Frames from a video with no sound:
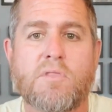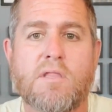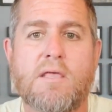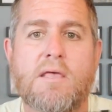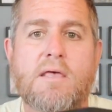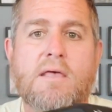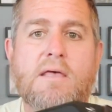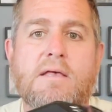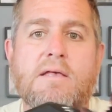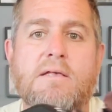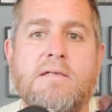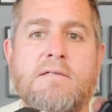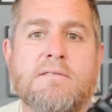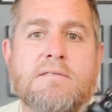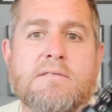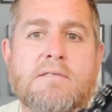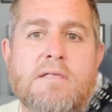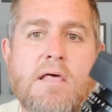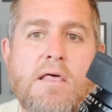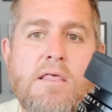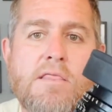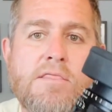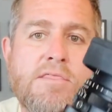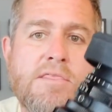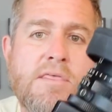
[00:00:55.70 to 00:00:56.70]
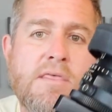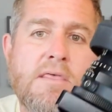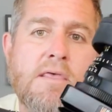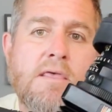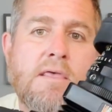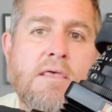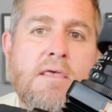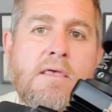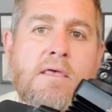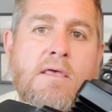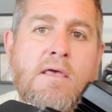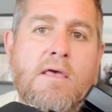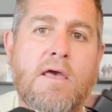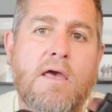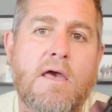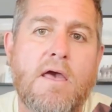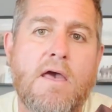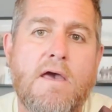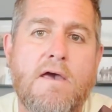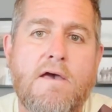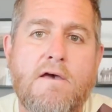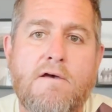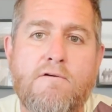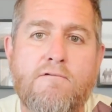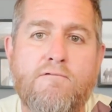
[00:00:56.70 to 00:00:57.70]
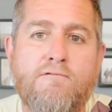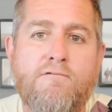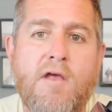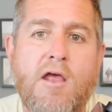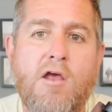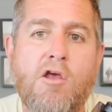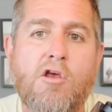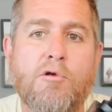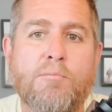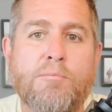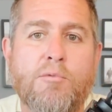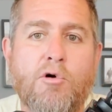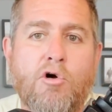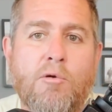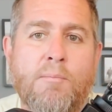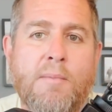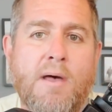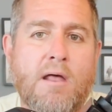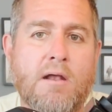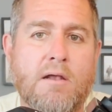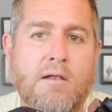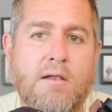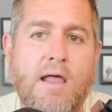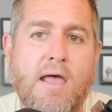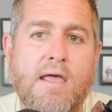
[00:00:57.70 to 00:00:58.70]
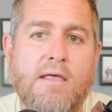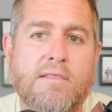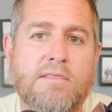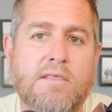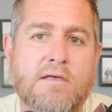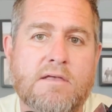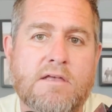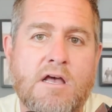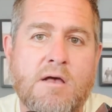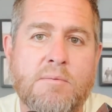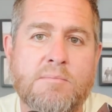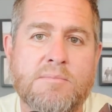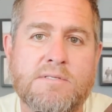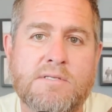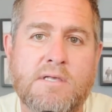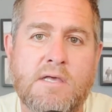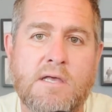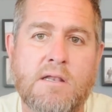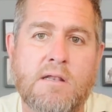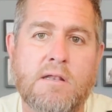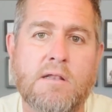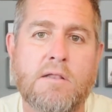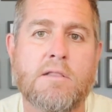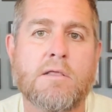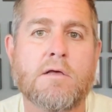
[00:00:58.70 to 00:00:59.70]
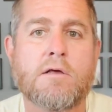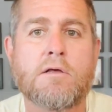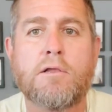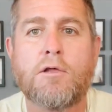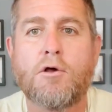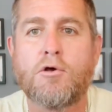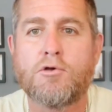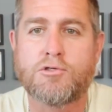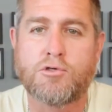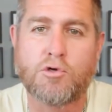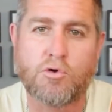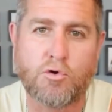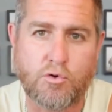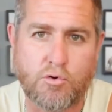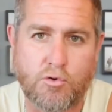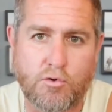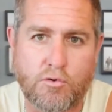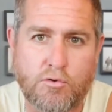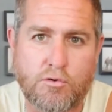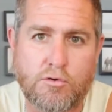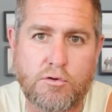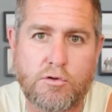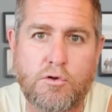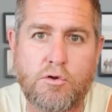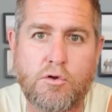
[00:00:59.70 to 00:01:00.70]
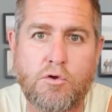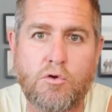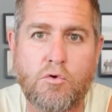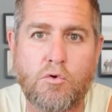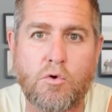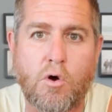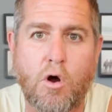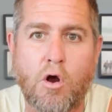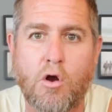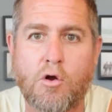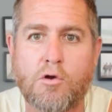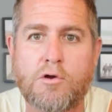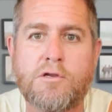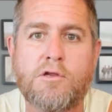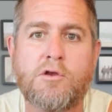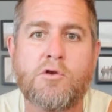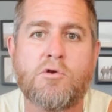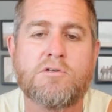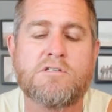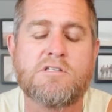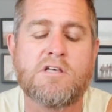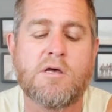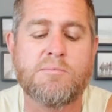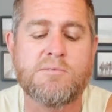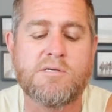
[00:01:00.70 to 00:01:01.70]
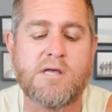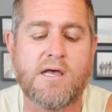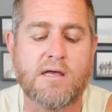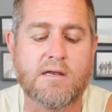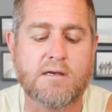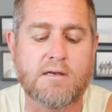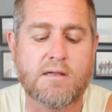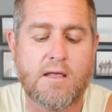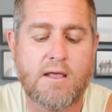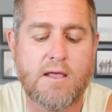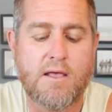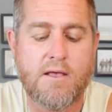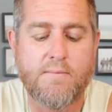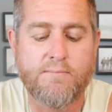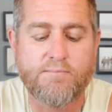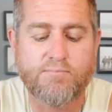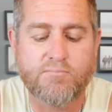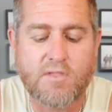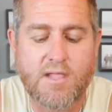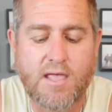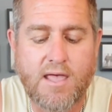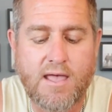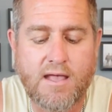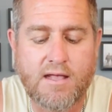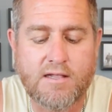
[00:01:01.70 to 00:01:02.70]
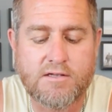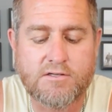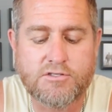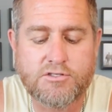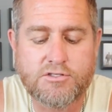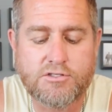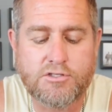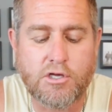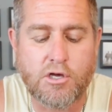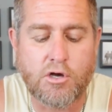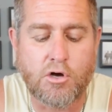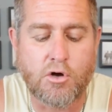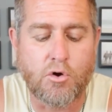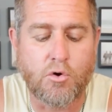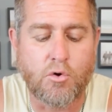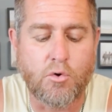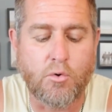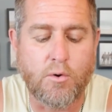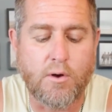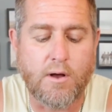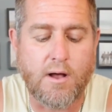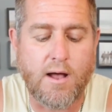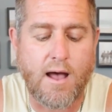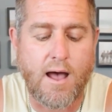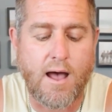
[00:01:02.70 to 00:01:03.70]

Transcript: is the variable amount of light that comes in the closer you are to your subject. And so